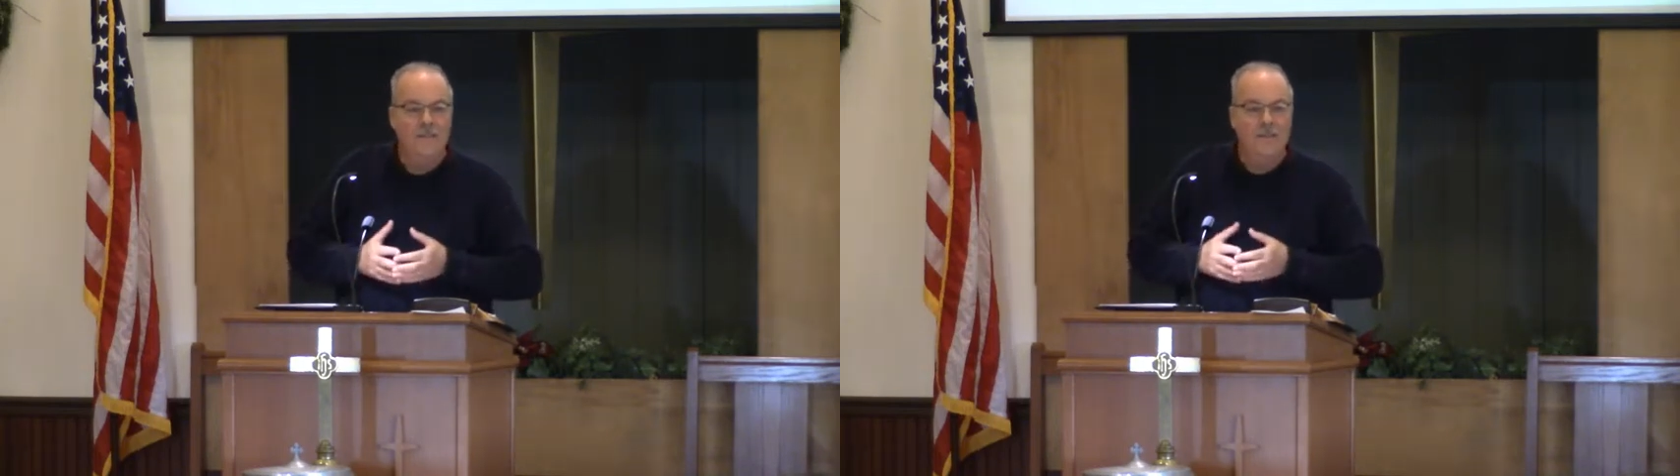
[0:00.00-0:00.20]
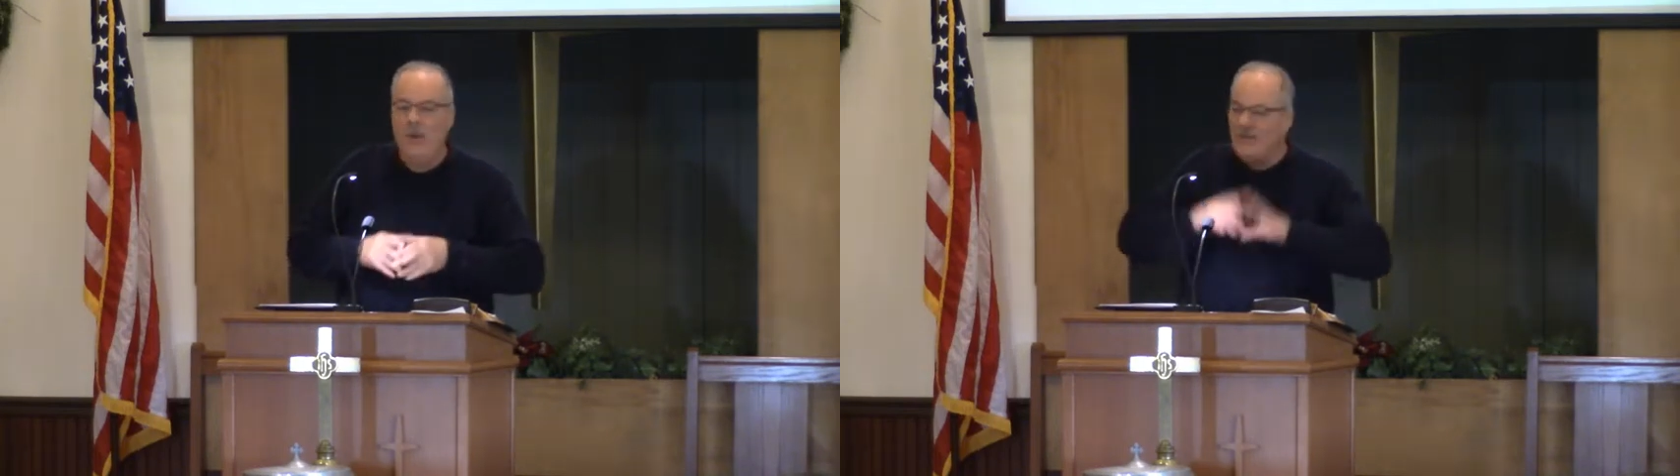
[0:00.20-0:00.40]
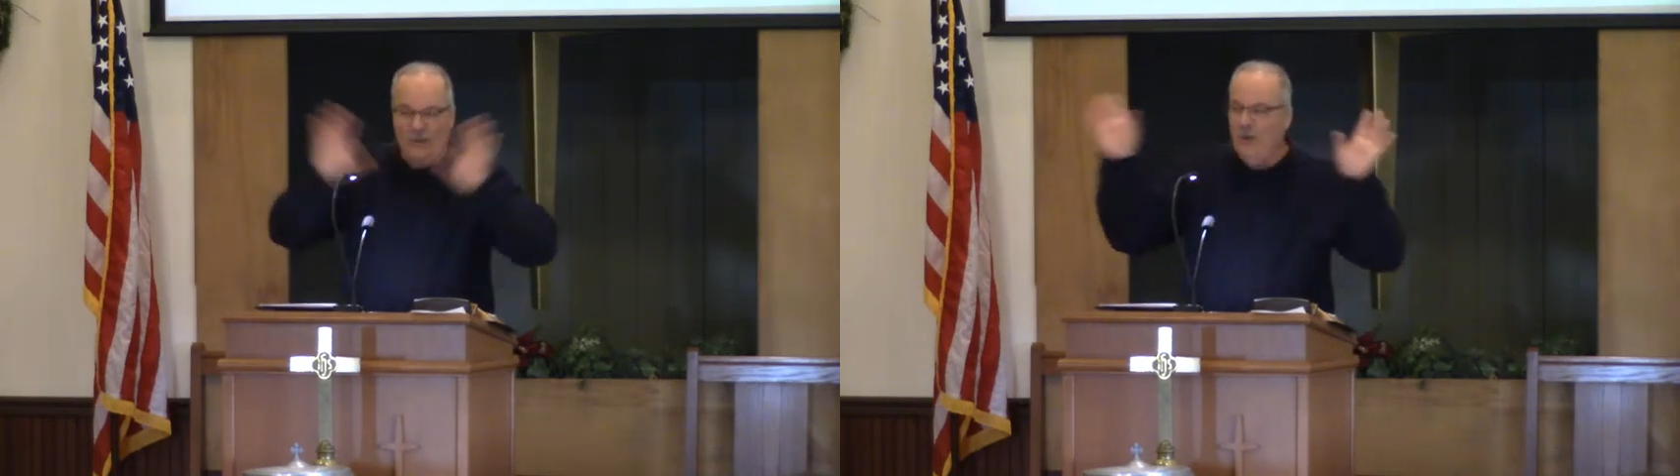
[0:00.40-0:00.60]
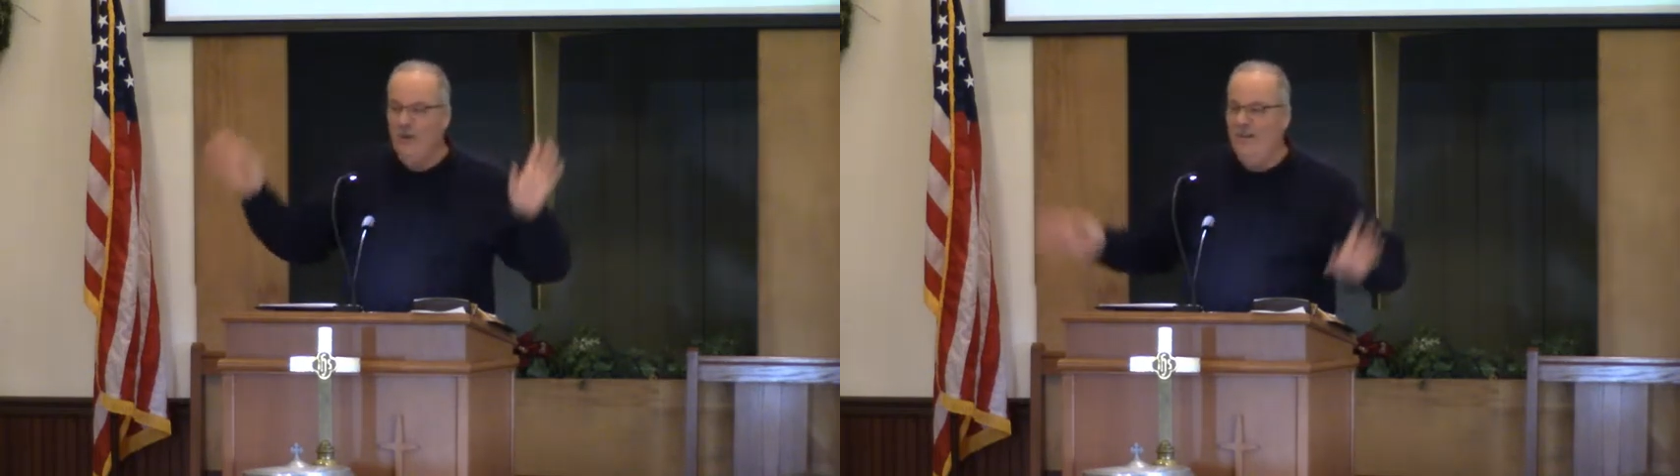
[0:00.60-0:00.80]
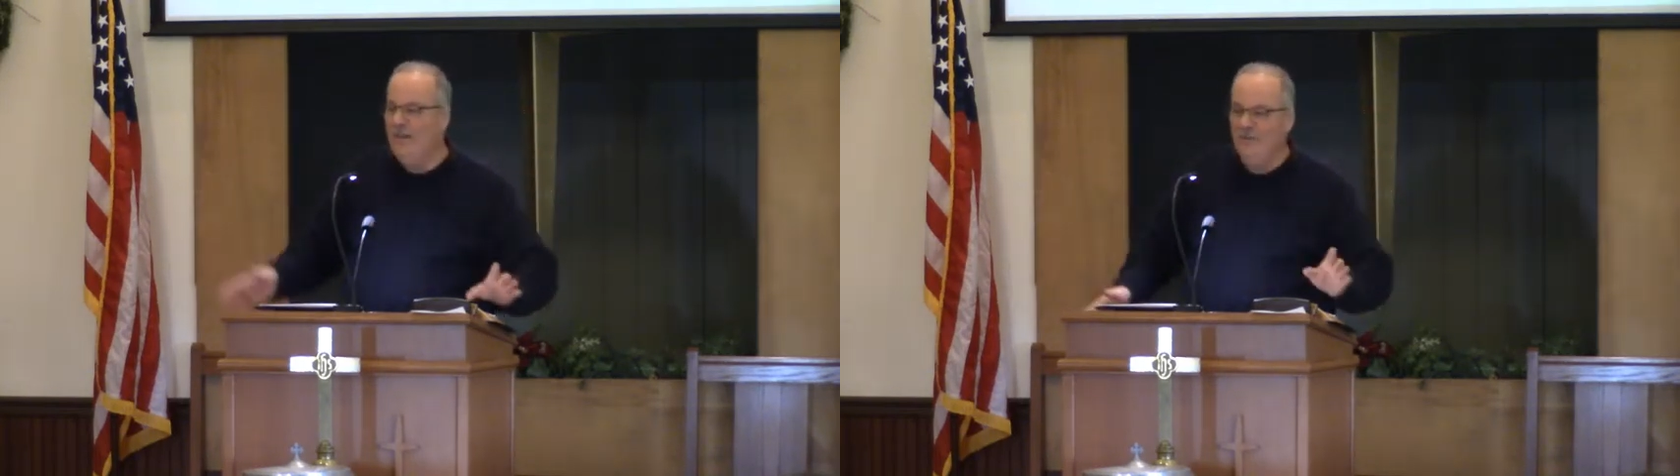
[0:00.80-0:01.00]
Because they're
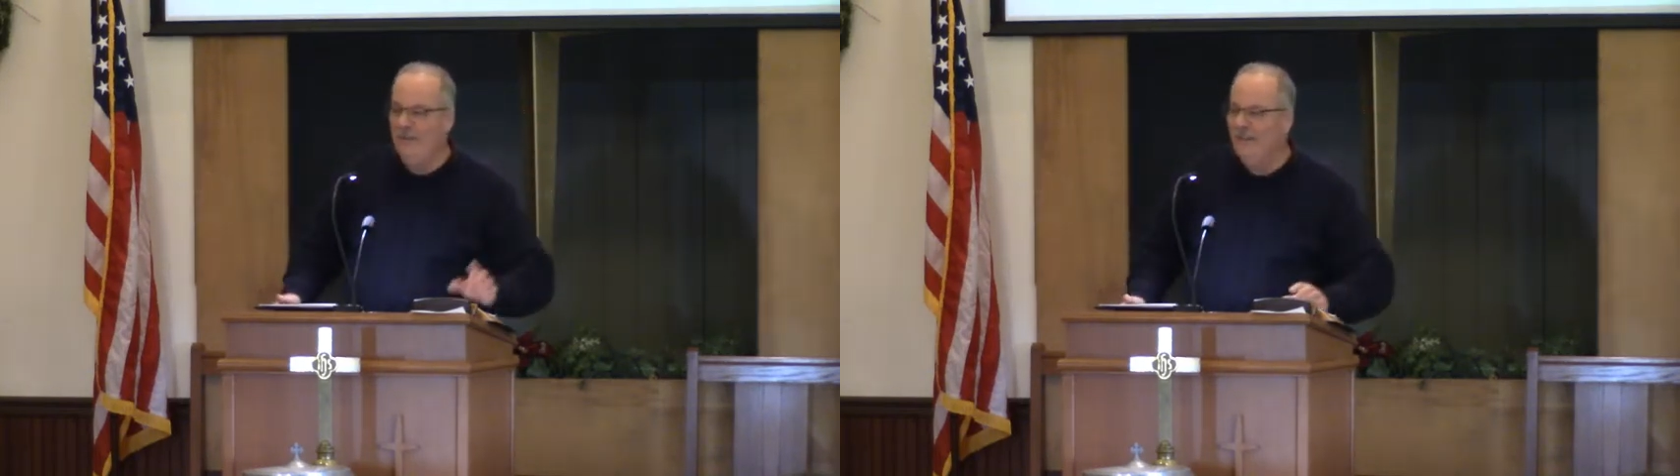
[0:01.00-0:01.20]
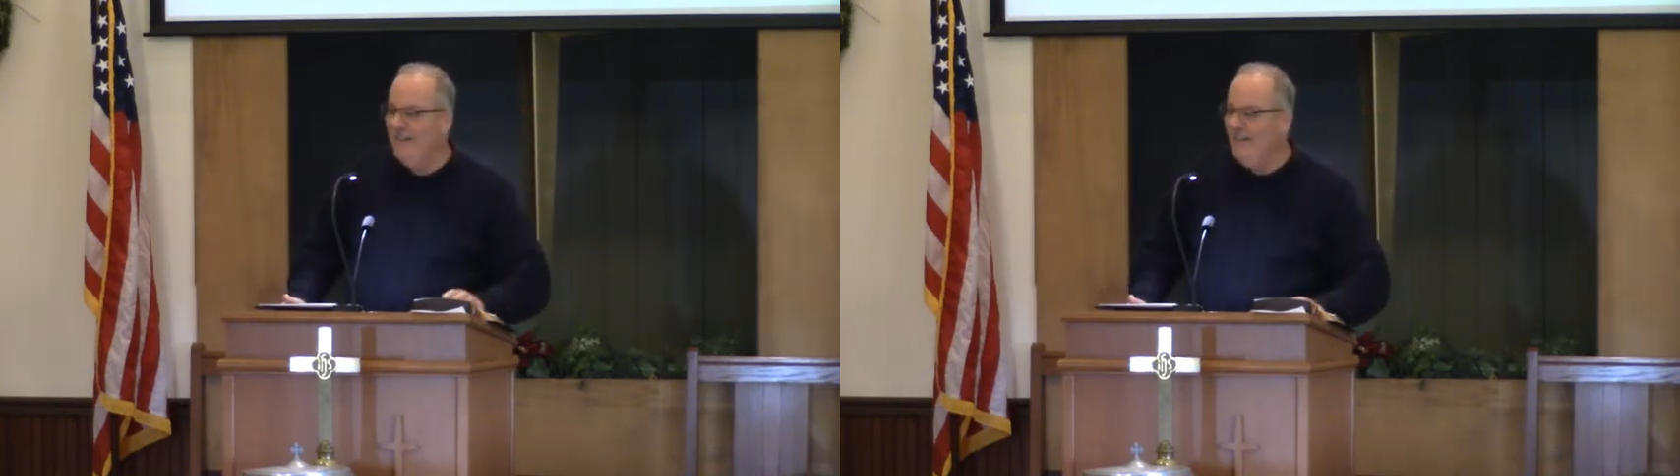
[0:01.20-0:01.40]
totally different.